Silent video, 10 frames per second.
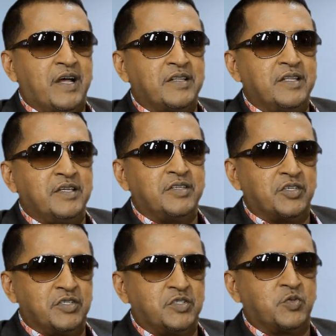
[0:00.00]
and the
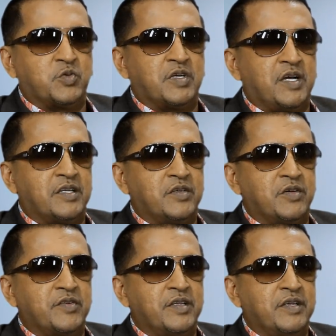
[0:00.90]
Chutney-Soca
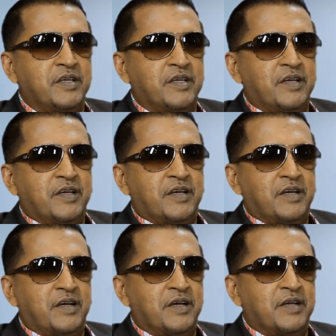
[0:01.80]
category,
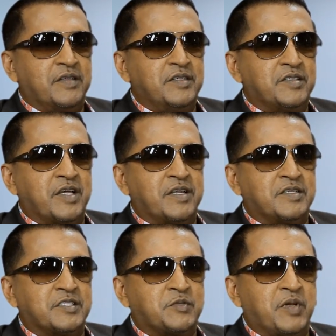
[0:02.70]
I decided
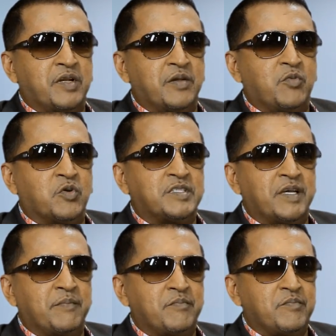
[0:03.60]
to spend a little more
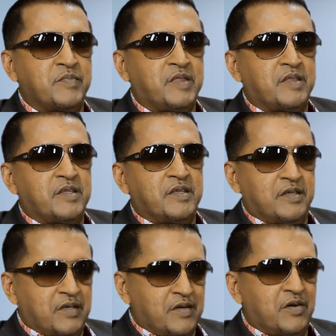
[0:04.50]
time
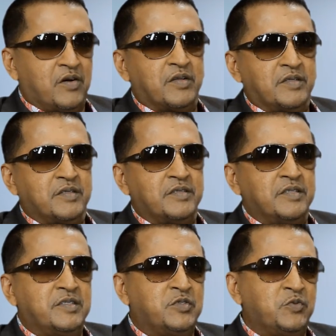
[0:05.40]
on
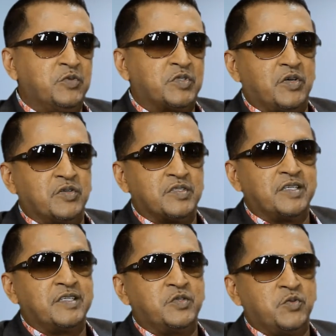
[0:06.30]
the two songs
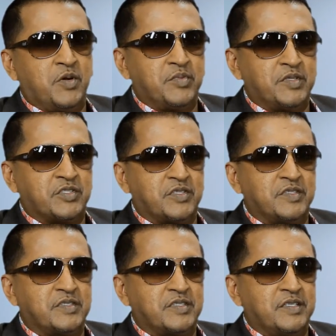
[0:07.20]
and the two
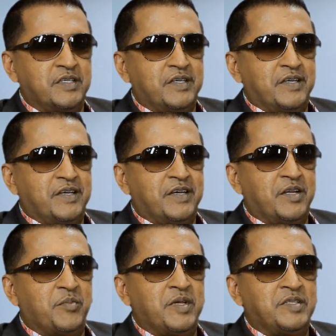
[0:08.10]
competitions in
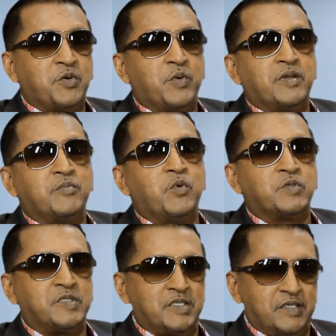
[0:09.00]
a bid to win
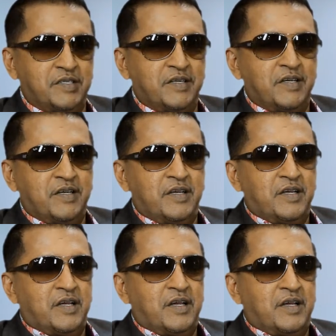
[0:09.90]
both.
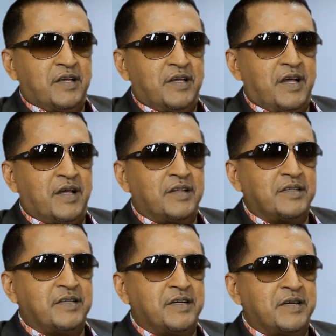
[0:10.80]
And